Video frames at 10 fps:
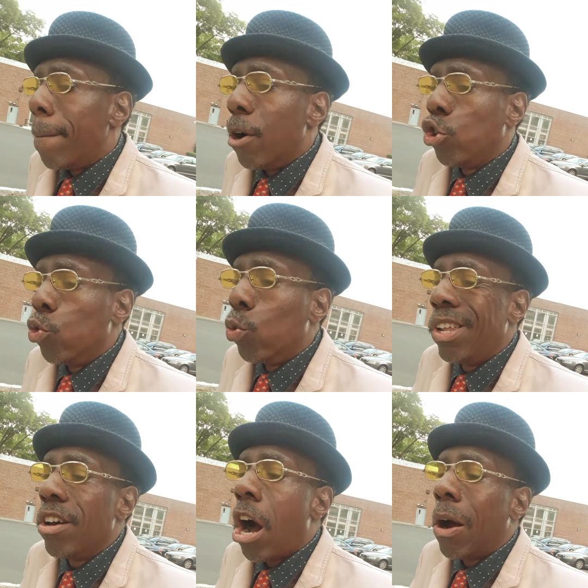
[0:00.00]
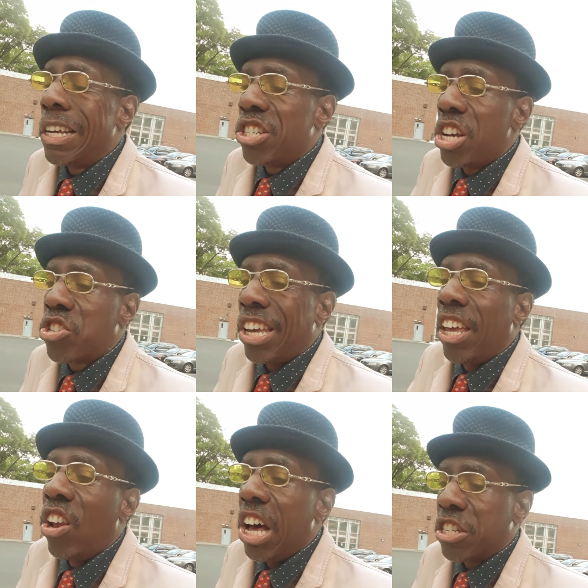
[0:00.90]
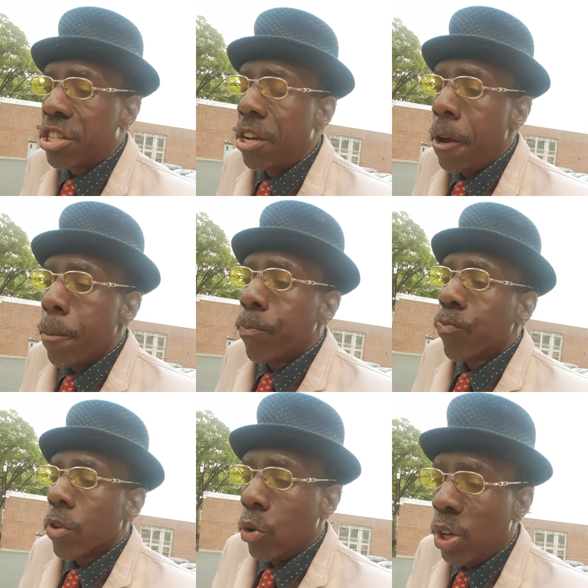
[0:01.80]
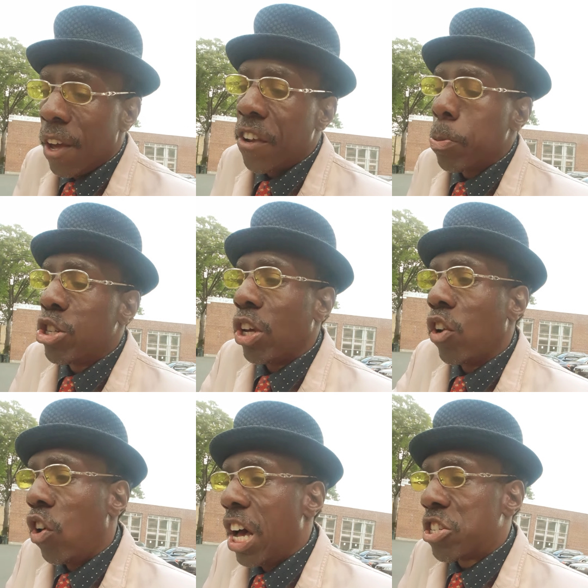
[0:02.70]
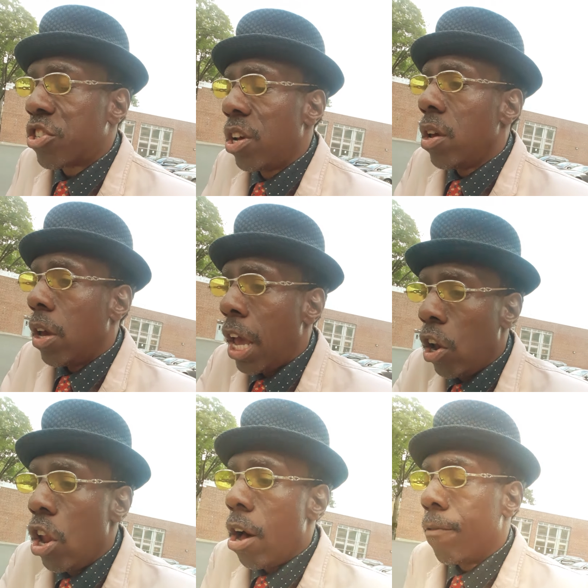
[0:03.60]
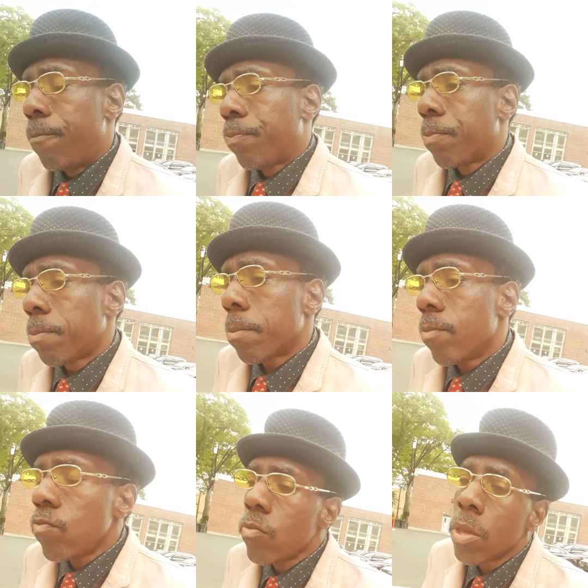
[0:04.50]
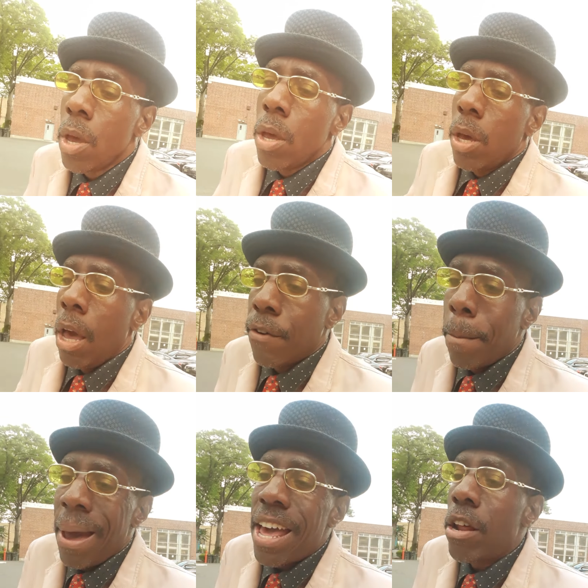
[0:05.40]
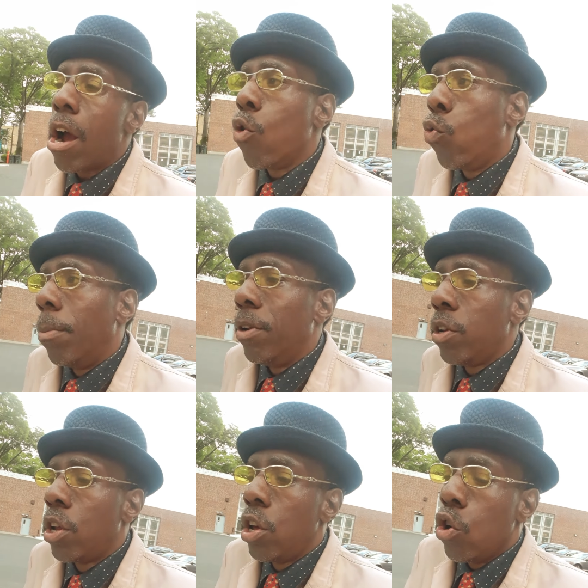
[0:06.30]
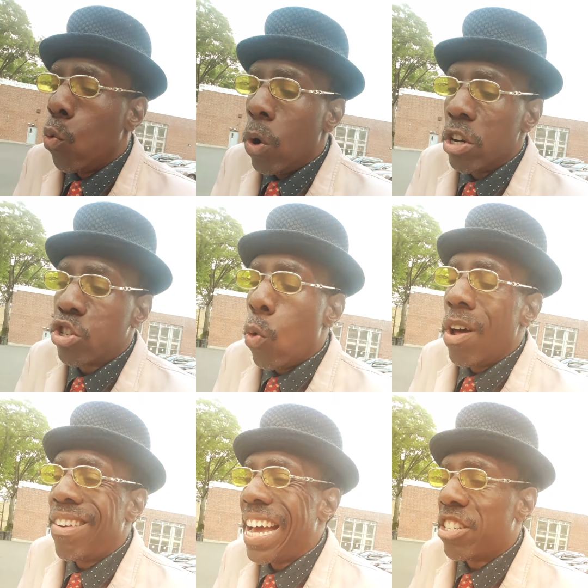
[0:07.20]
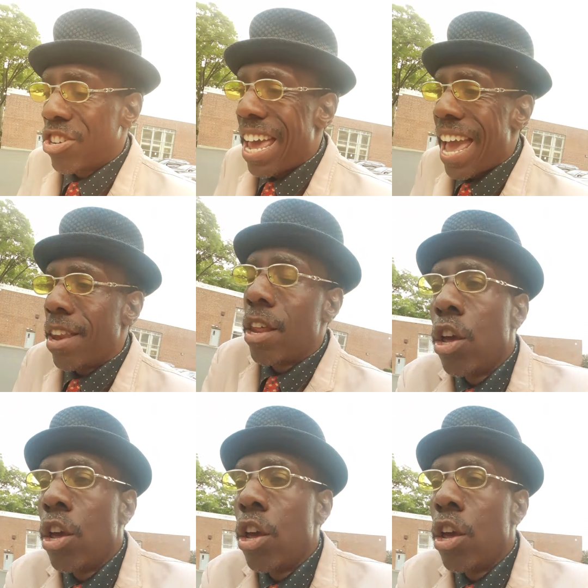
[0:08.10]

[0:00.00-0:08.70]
but you really are just in lust. Difference between lust and love. If a man or a woman wants a one night stand,